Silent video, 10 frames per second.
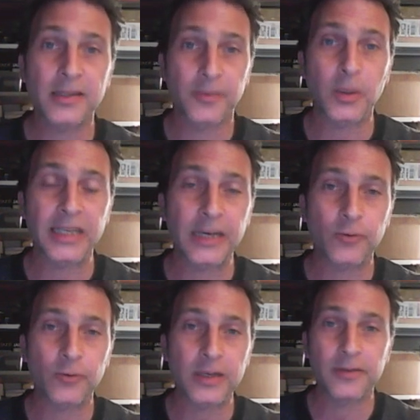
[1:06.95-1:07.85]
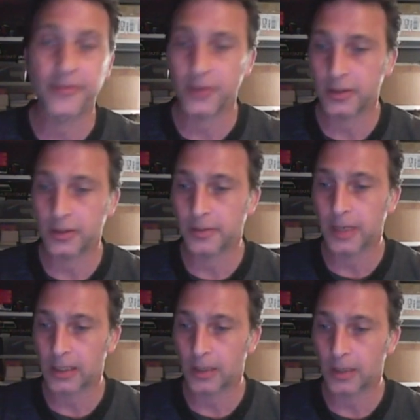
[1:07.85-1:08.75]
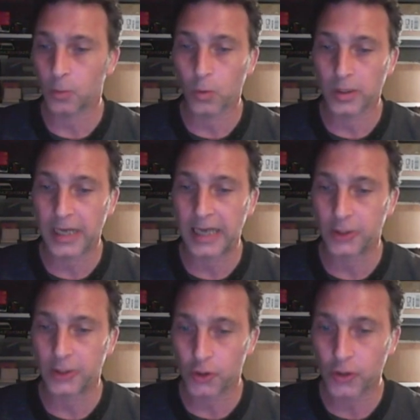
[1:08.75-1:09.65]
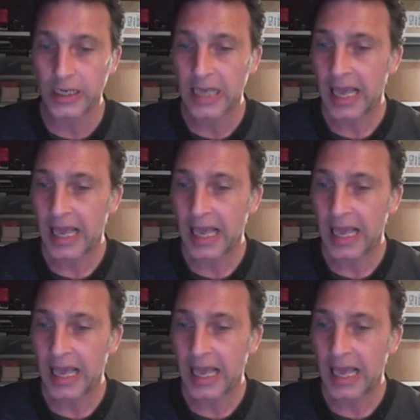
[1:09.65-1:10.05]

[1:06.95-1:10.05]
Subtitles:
of what he had written for the Model 1 and 3.